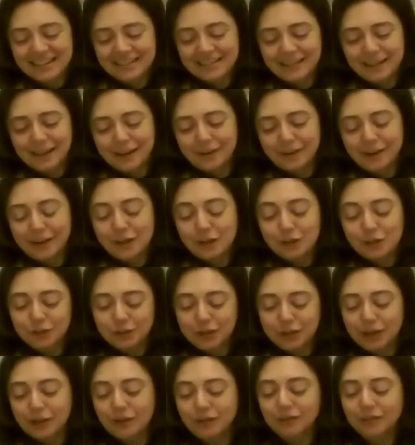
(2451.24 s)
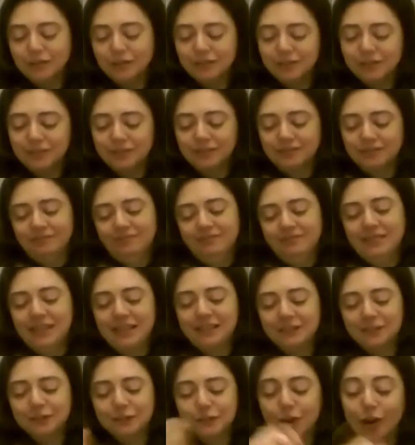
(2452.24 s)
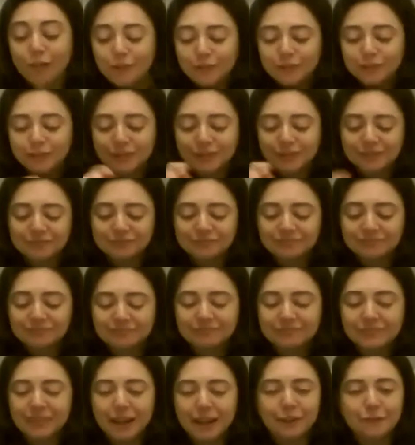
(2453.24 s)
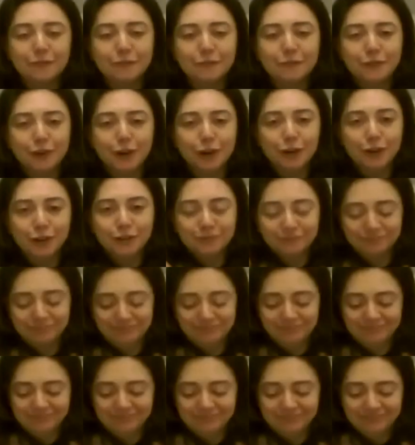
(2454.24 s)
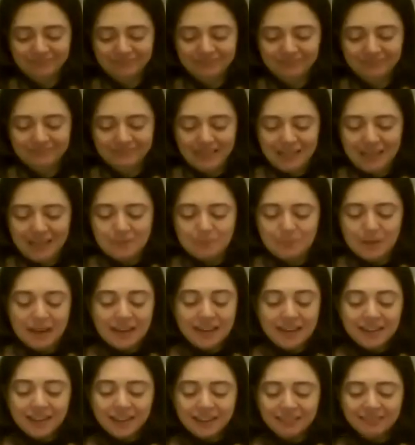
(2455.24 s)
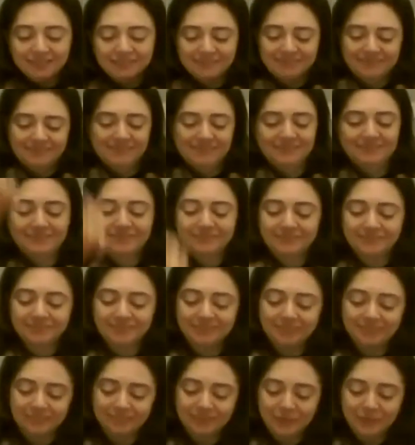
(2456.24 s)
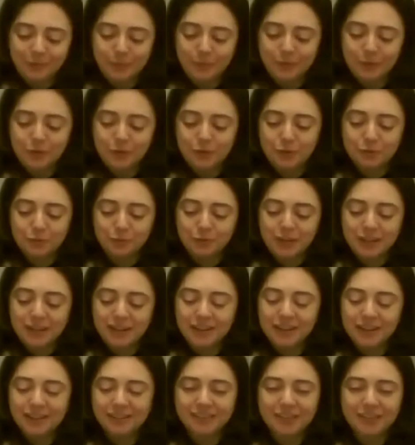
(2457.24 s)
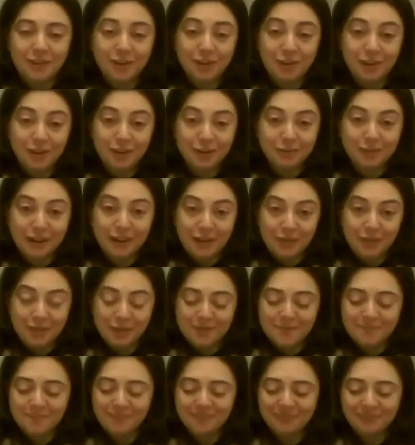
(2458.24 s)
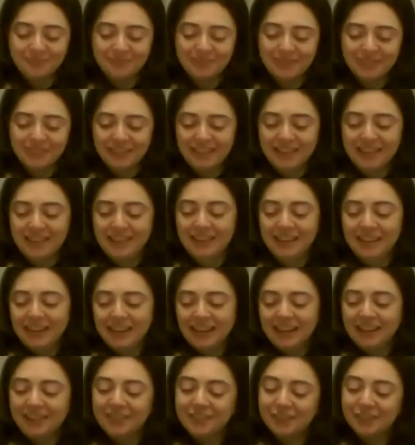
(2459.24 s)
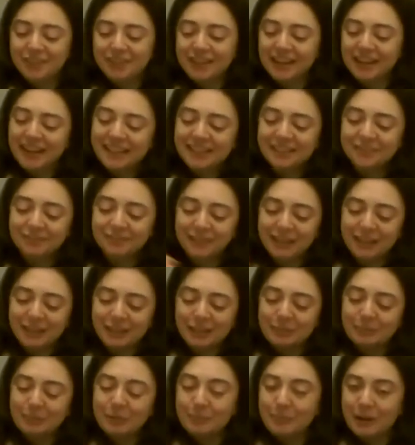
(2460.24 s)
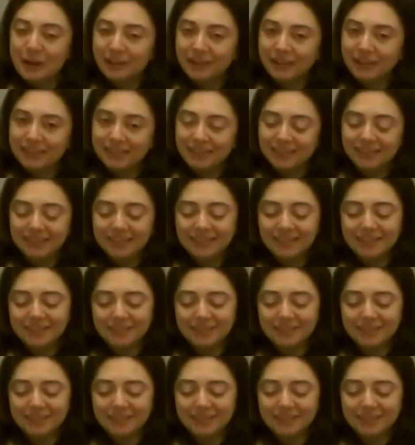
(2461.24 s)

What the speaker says: carrying shells and salt and fur and mica with trees all around them, and their nice flexible moccasins